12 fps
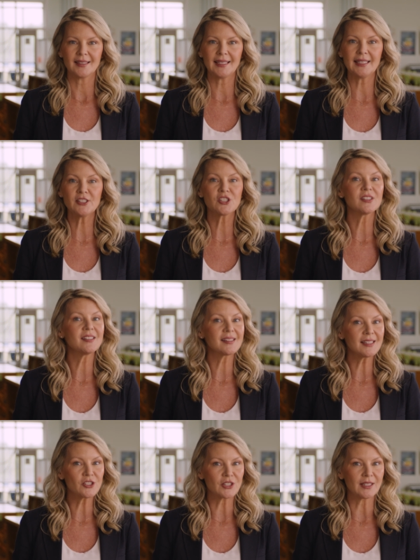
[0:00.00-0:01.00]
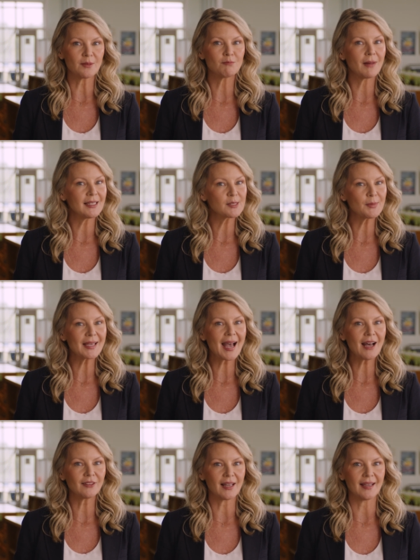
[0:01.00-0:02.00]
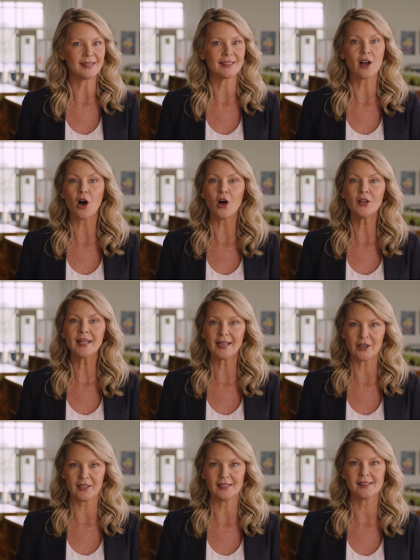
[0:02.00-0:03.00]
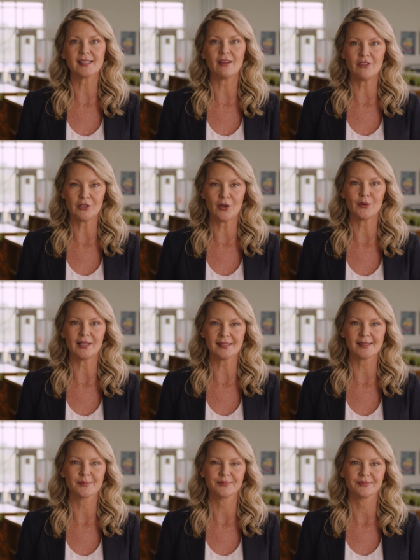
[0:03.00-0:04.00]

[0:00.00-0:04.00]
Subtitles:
Each decision must be outlined in all areas of the notice.